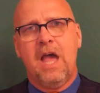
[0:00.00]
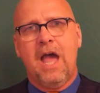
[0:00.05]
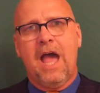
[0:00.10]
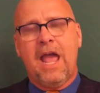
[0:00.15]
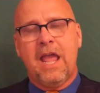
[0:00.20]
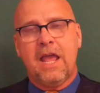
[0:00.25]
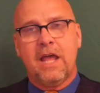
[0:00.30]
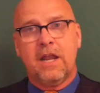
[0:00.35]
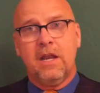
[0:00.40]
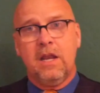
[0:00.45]

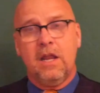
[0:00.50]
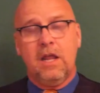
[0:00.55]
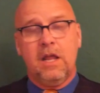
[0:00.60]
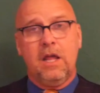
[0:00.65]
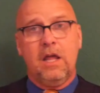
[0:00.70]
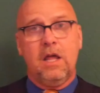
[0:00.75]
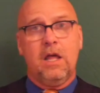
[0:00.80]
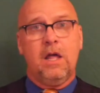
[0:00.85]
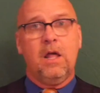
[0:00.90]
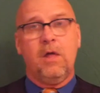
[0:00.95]
And
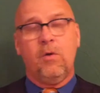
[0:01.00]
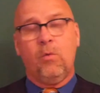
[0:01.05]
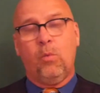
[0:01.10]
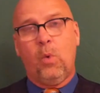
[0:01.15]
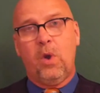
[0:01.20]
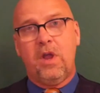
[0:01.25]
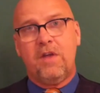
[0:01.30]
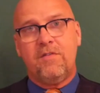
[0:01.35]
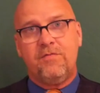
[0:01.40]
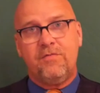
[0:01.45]

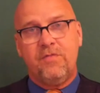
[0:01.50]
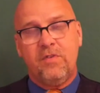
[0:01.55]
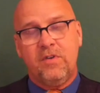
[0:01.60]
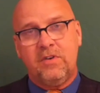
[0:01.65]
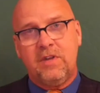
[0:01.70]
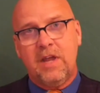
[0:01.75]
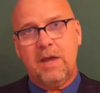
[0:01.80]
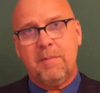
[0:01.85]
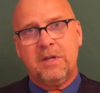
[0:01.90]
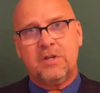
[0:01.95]
we've
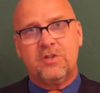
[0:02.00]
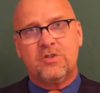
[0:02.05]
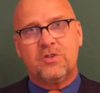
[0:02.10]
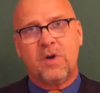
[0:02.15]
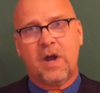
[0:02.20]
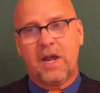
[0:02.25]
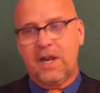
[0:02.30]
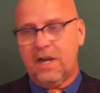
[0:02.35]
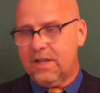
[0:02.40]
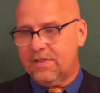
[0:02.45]

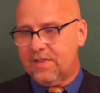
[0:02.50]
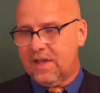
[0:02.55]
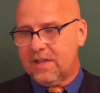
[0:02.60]
demonstrated